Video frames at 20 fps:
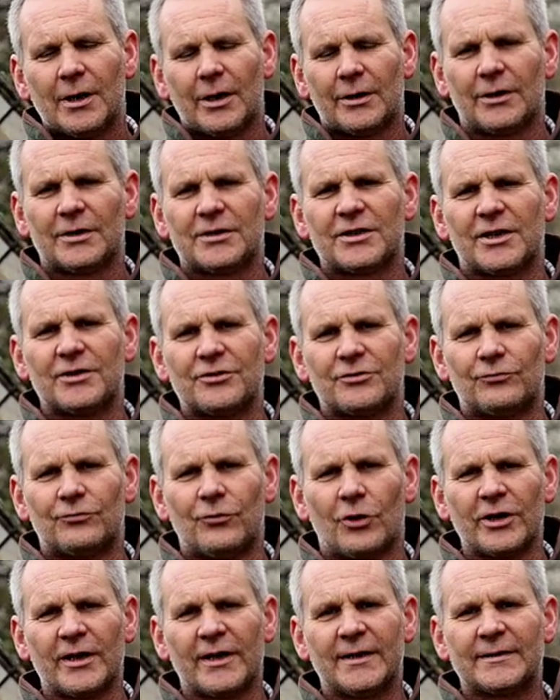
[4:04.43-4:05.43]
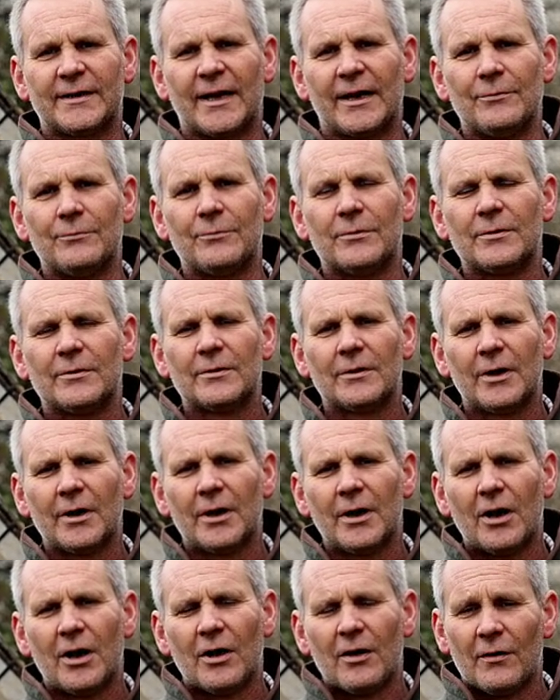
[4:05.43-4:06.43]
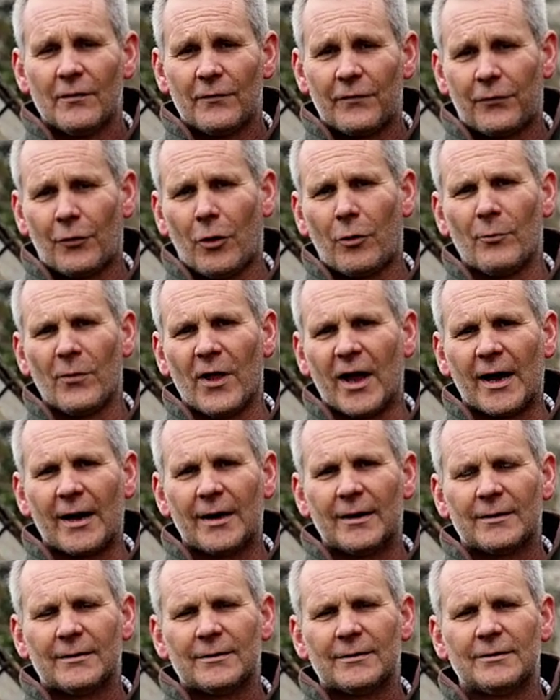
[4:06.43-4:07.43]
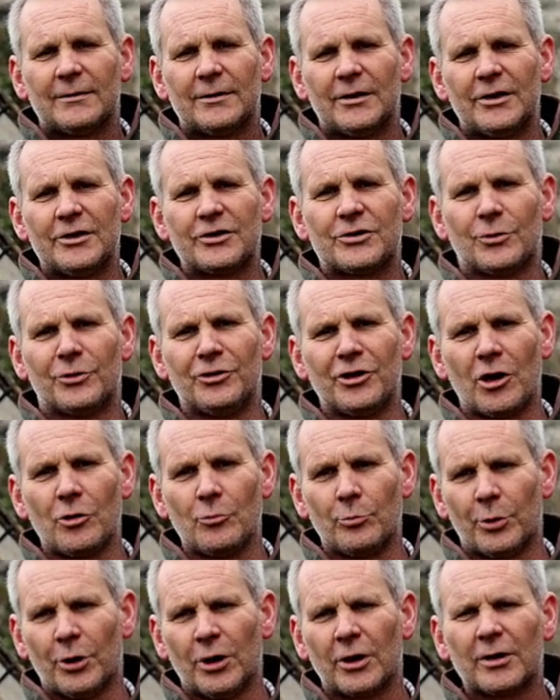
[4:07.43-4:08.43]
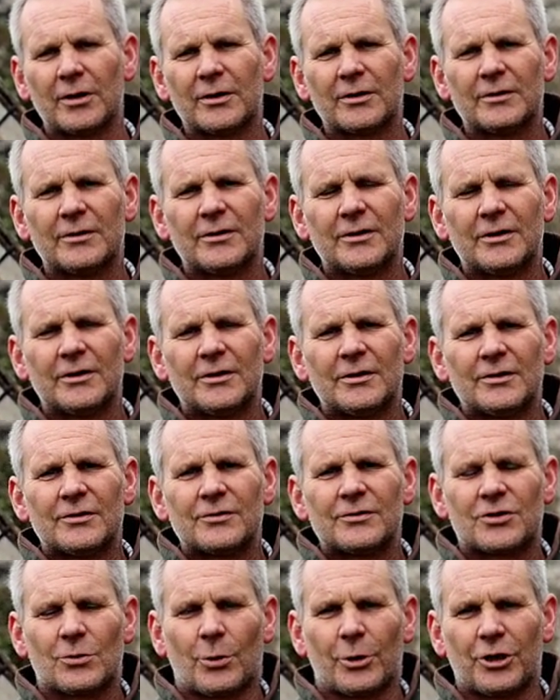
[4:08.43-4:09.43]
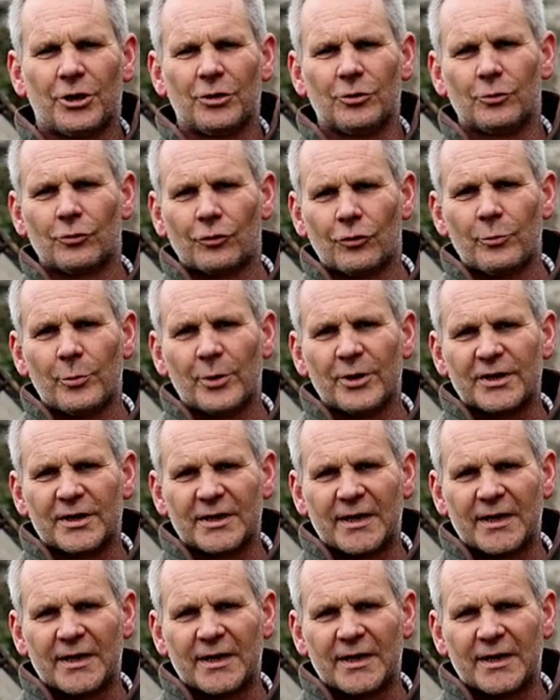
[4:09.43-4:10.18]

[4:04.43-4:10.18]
and I tend to write it down from that into a notebook so I can group it